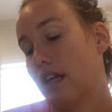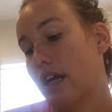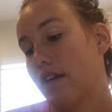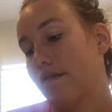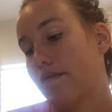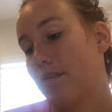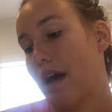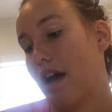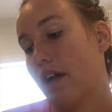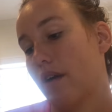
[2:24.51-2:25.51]
of
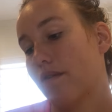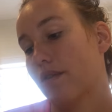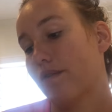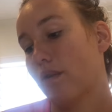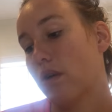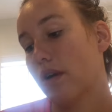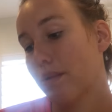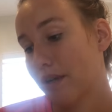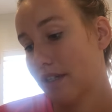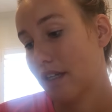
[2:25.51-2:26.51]
pi over 4
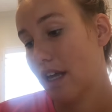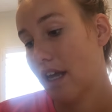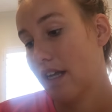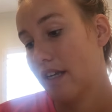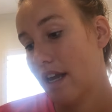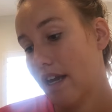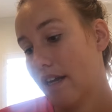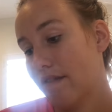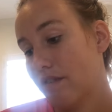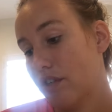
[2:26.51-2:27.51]
was
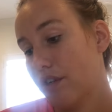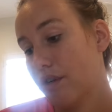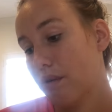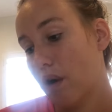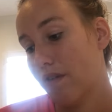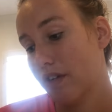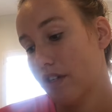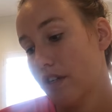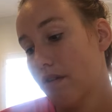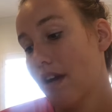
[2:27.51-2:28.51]
negative 2 over
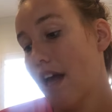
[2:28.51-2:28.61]
2,